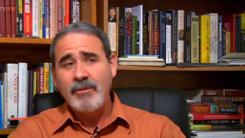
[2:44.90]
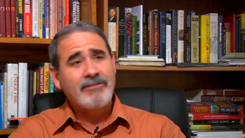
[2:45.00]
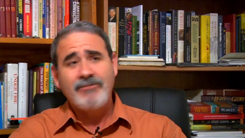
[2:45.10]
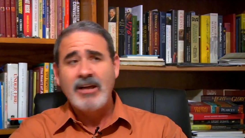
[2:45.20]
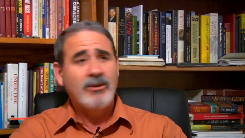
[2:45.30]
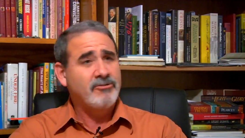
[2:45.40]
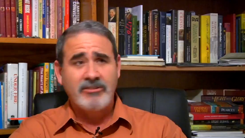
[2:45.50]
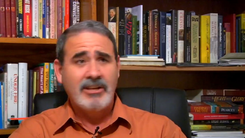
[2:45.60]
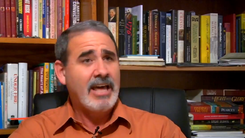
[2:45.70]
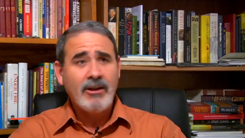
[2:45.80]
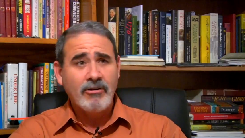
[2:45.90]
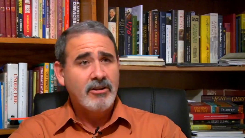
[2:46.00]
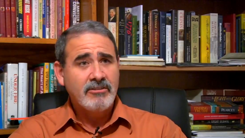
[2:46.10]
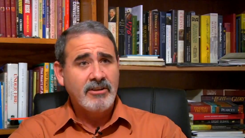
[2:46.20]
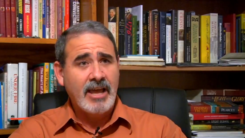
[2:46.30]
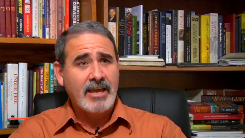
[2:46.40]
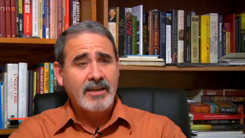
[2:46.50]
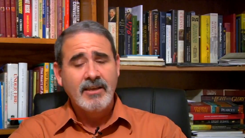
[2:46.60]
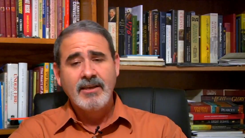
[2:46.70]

are being followed to the letter today.